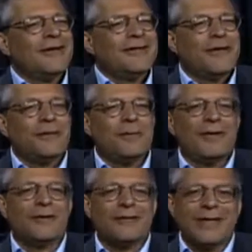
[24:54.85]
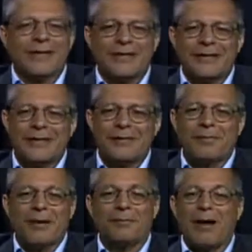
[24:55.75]
that's being created, and
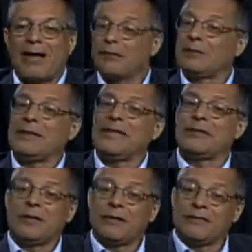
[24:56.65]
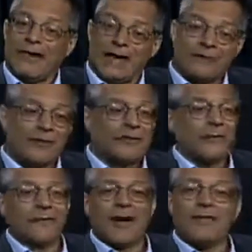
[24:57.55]
by possibly, according to Vox, our
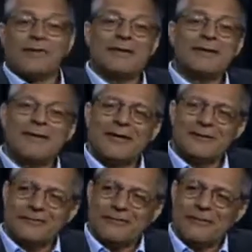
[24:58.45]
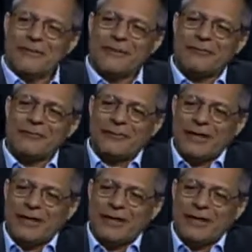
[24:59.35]
own government. So very interesting.